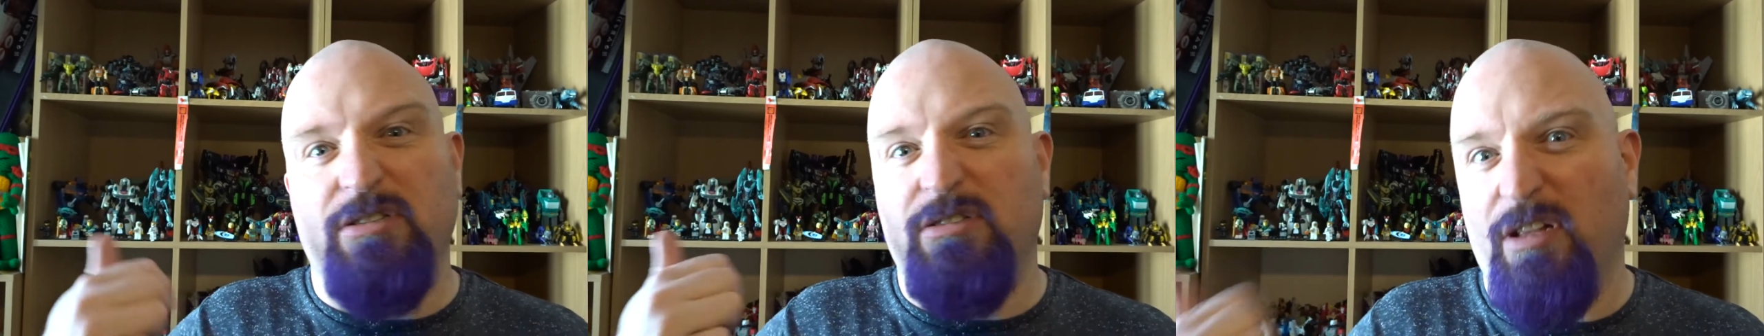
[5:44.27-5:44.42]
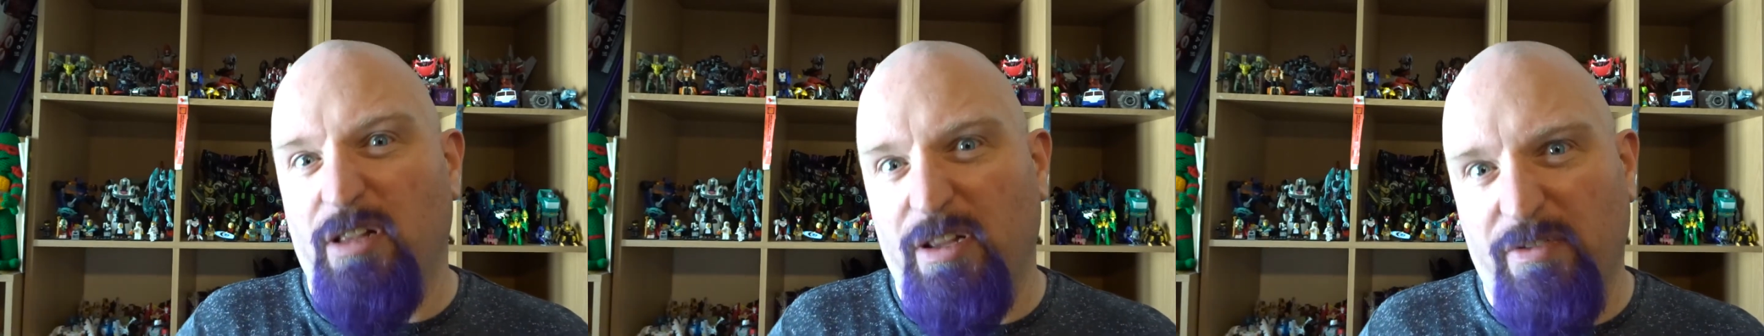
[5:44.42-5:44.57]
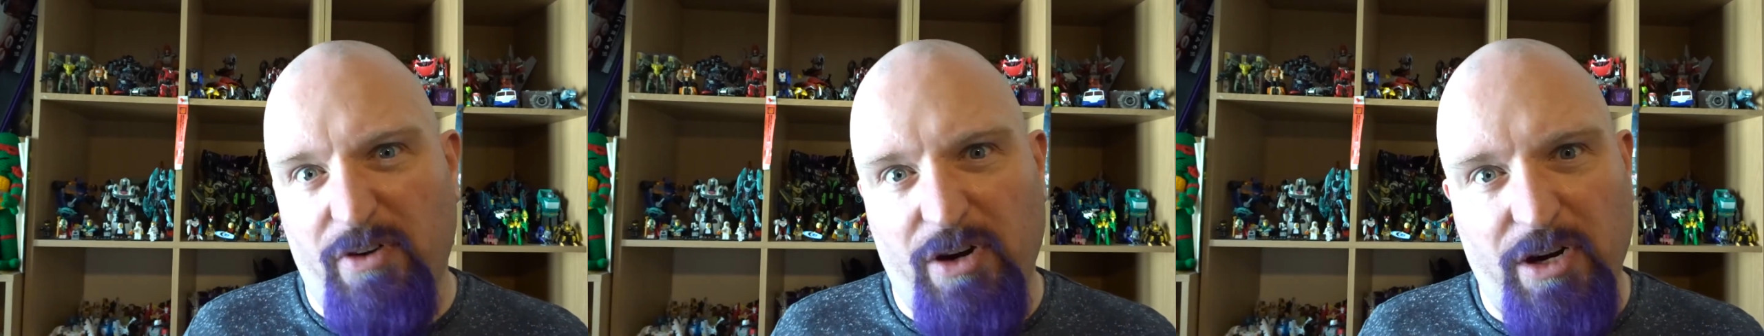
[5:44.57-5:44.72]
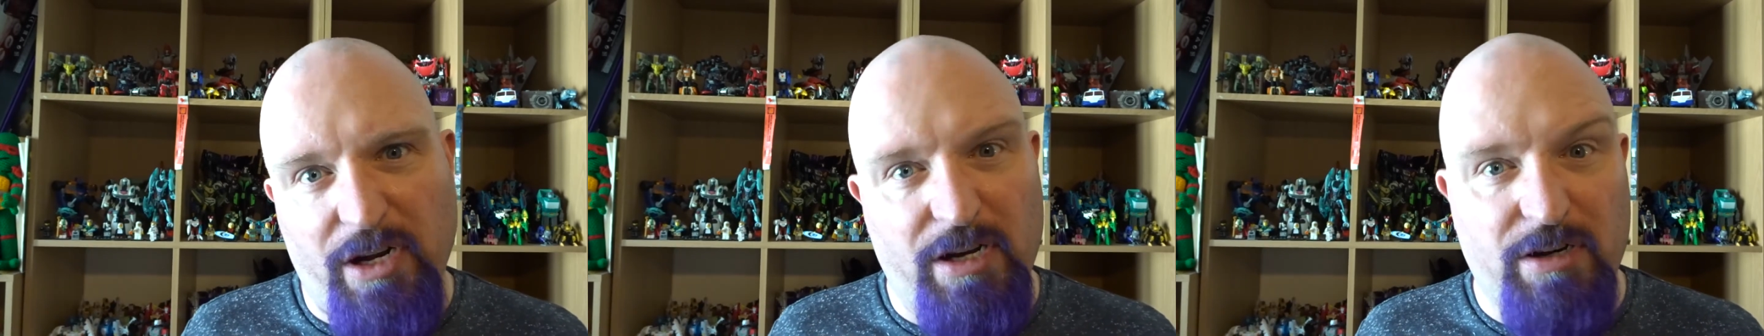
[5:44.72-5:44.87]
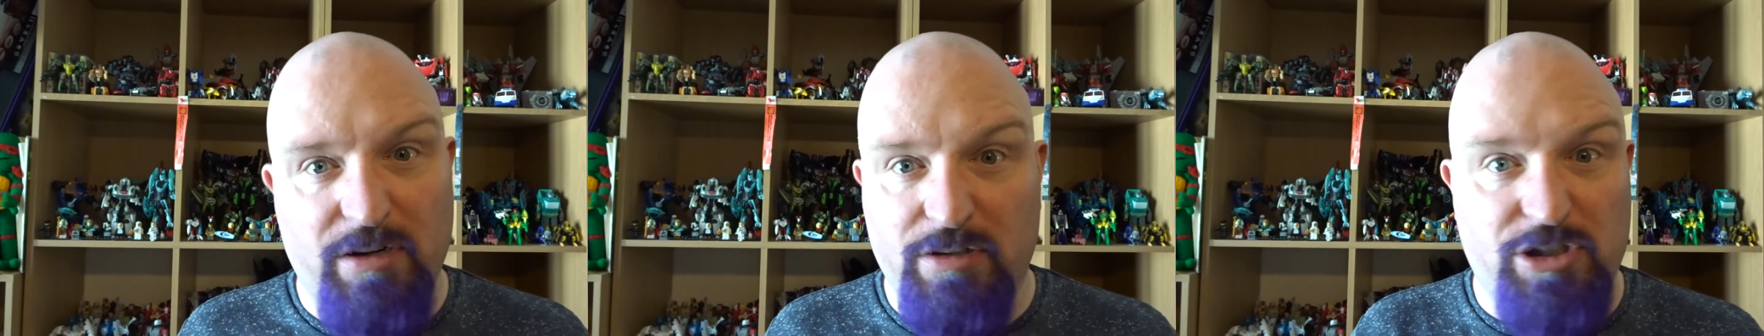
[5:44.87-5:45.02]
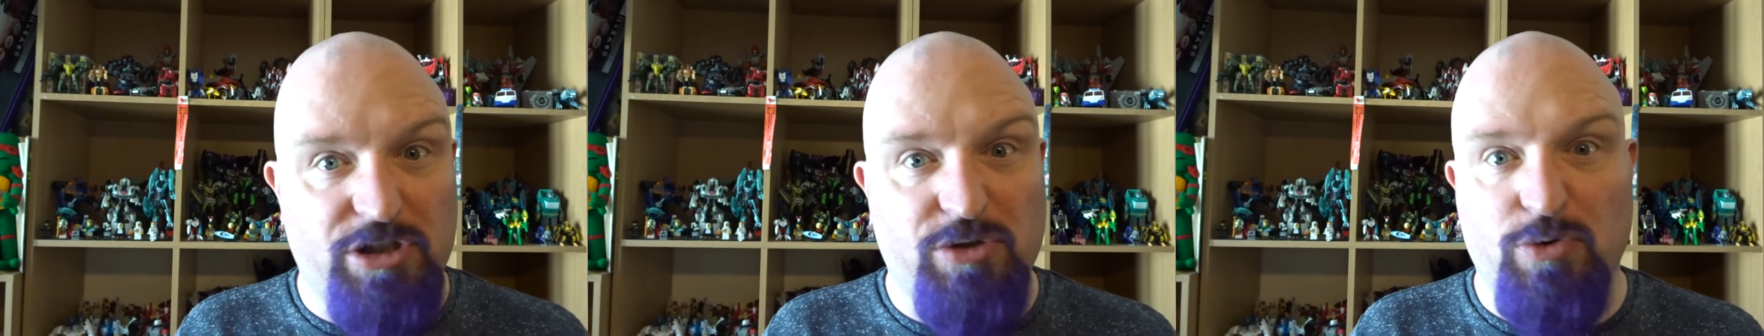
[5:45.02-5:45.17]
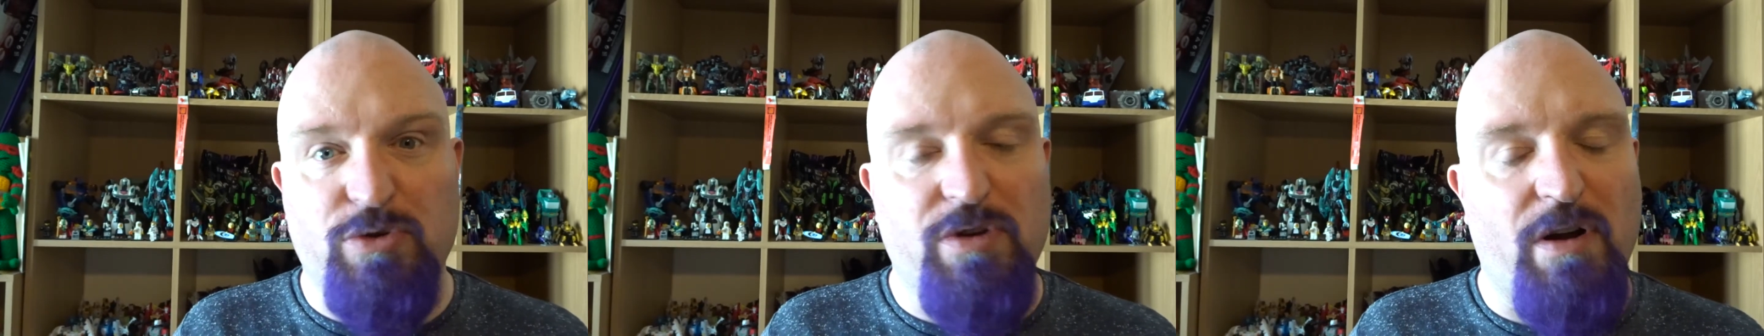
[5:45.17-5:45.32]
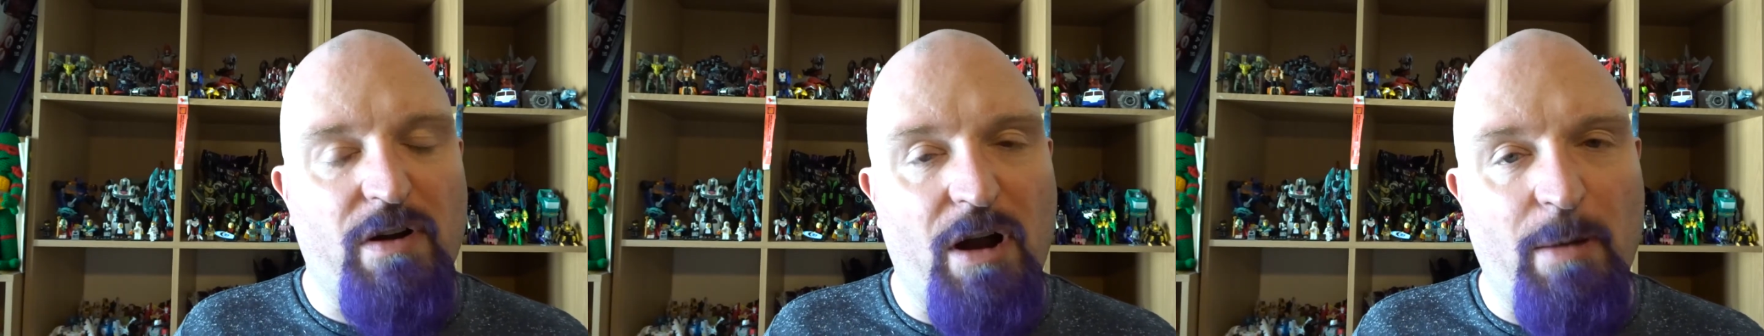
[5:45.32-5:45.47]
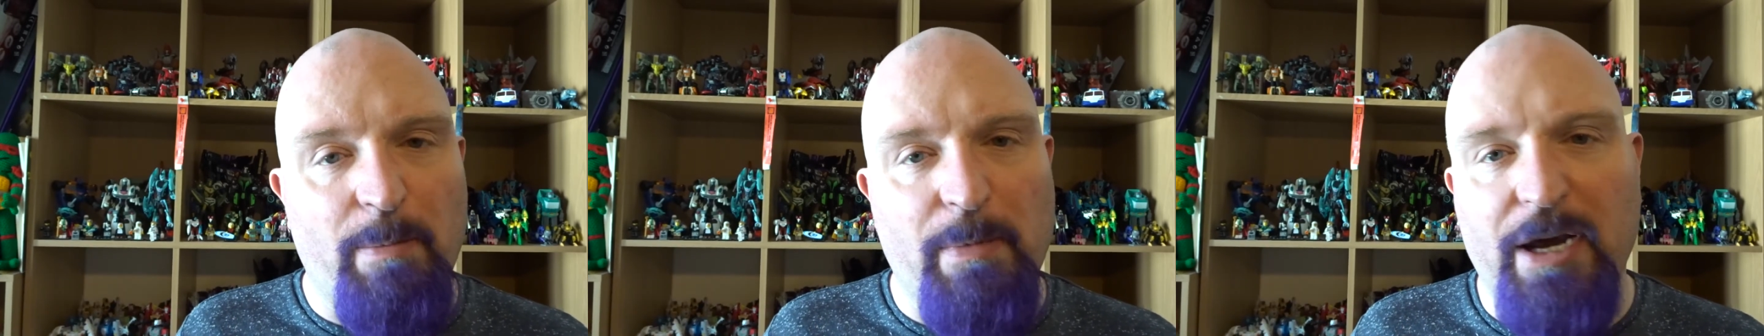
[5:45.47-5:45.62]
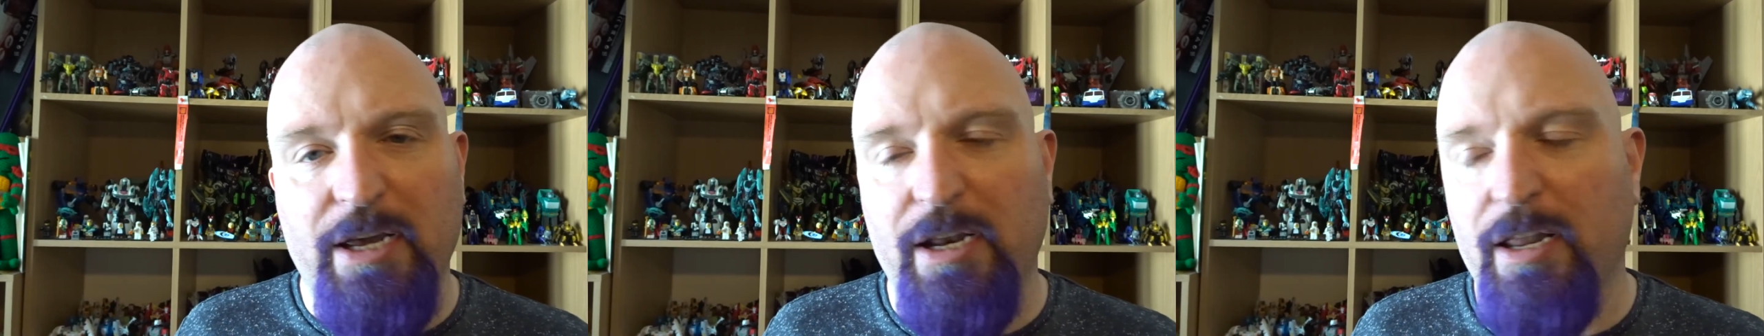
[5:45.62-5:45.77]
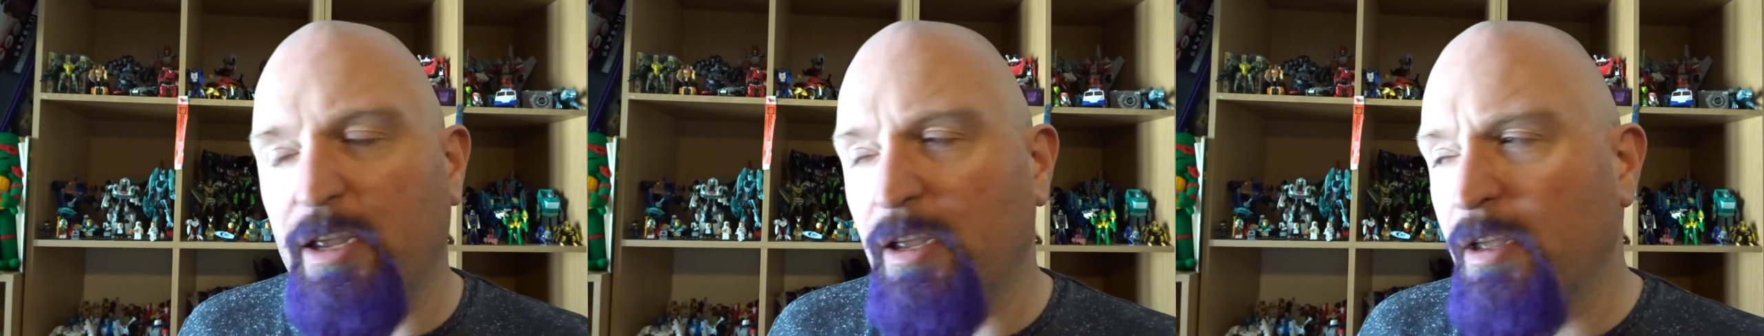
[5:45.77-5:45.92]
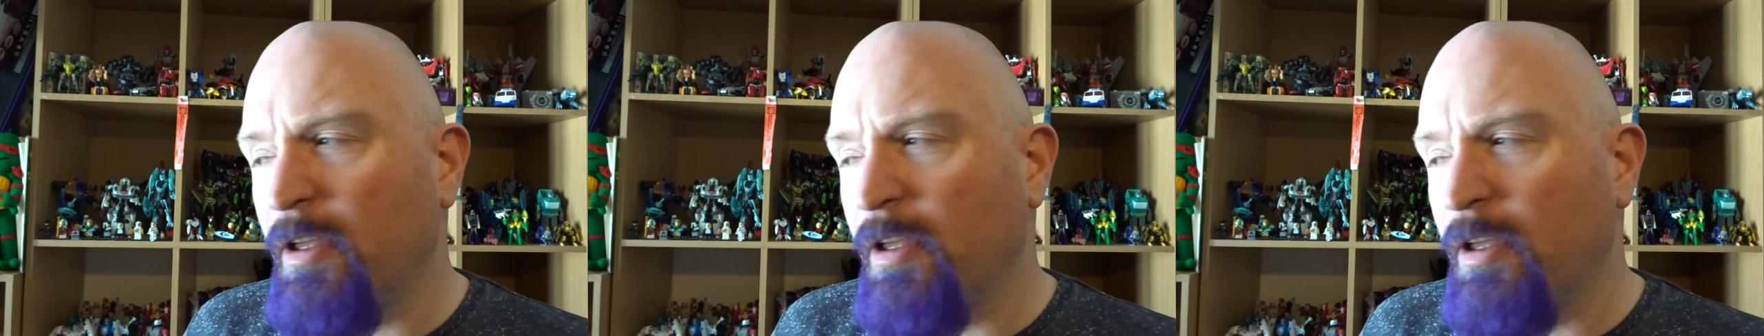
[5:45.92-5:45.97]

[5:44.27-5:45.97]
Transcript: delivery and just no turning up and that kind of